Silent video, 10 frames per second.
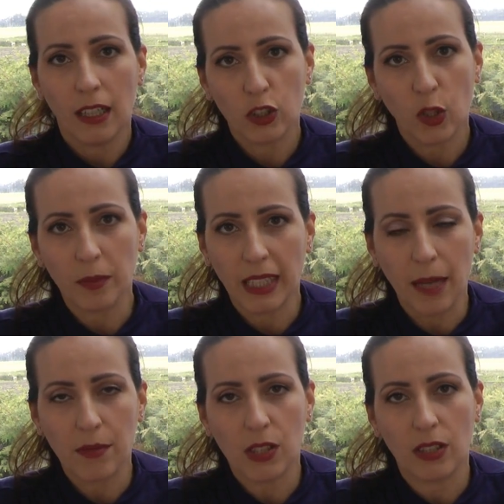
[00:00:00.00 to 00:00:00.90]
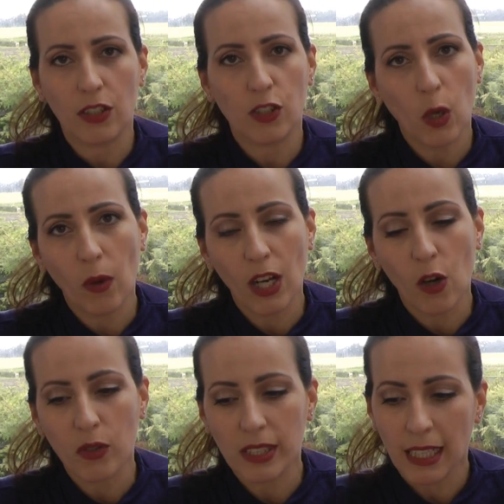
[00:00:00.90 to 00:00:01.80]
sometimes
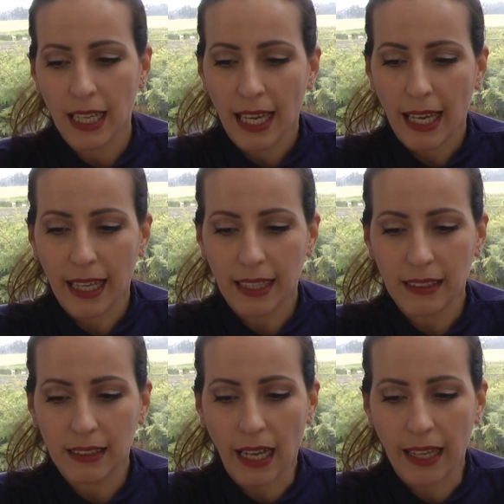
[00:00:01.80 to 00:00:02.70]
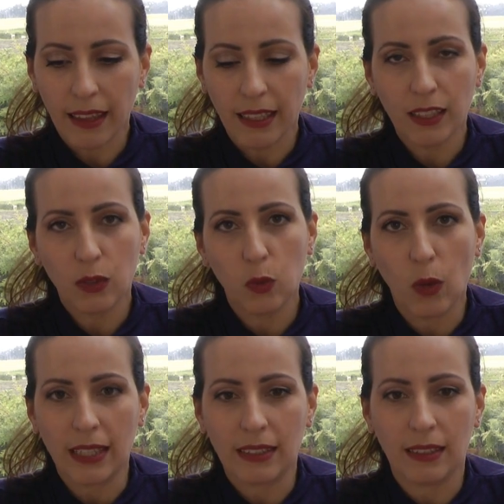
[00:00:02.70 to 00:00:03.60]
sew-alongs, and I think
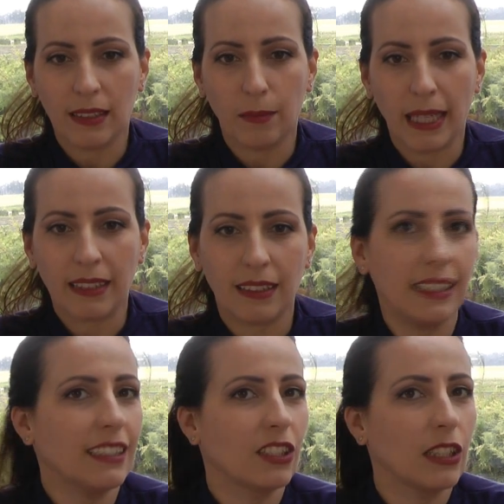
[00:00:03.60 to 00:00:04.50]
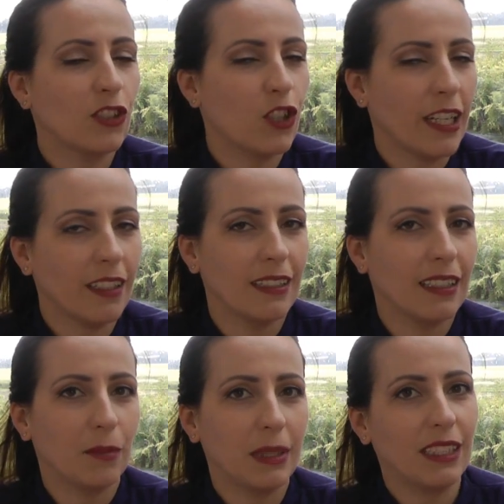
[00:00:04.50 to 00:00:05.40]
what makes this channel a
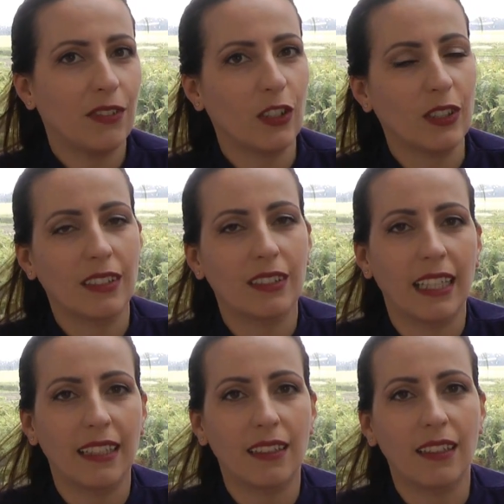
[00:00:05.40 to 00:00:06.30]
little bit different than